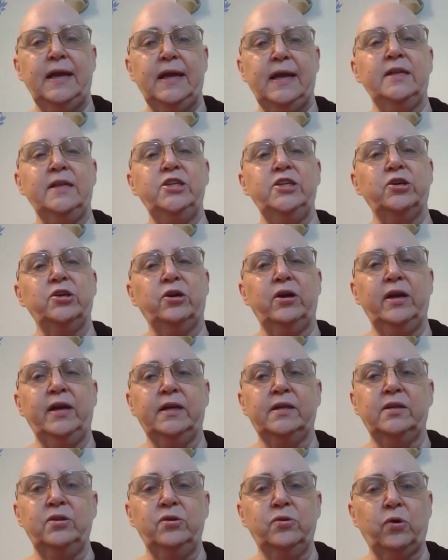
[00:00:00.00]
and you're
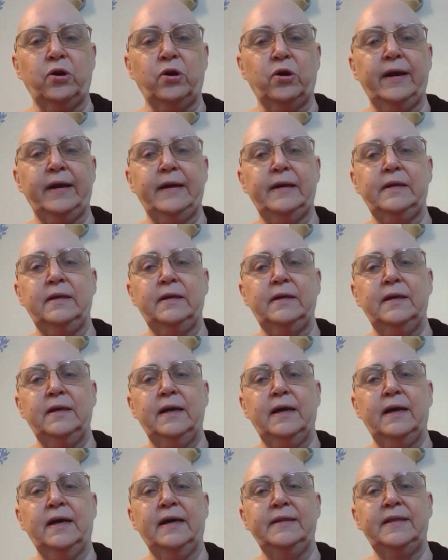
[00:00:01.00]
ignoring
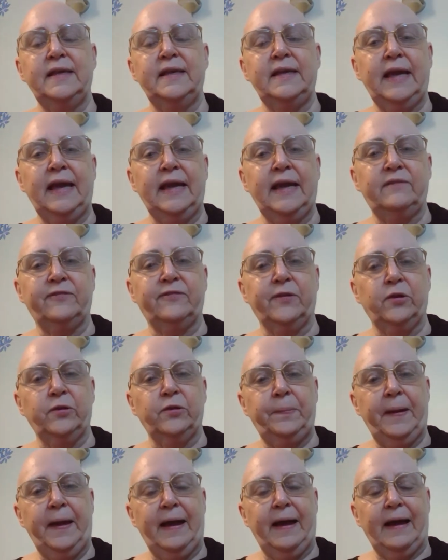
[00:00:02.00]
uh, the
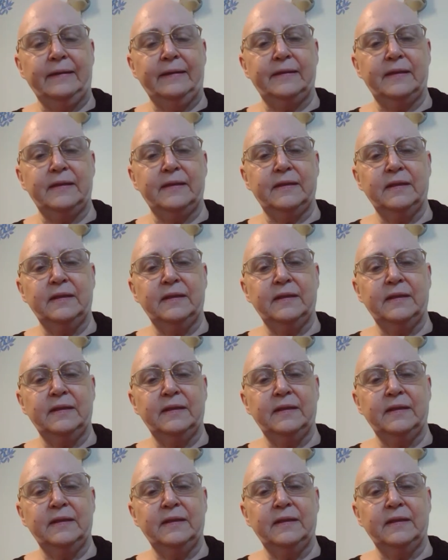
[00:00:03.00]
Eightfold Path.